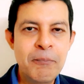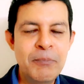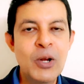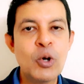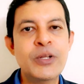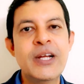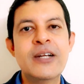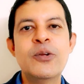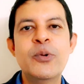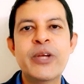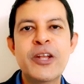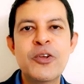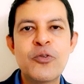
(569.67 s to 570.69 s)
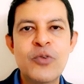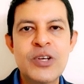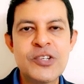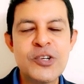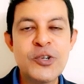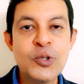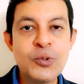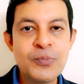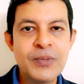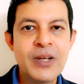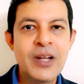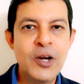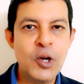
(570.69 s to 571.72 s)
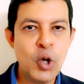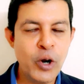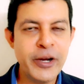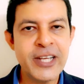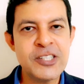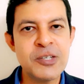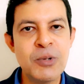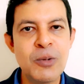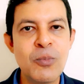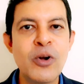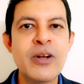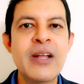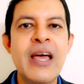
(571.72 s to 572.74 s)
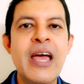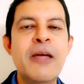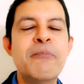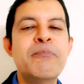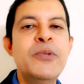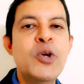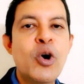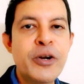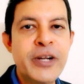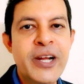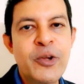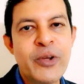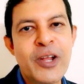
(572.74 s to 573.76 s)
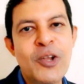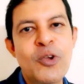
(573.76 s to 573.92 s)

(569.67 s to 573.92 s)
Below that you can invest into non-taxable bond, and beyond that you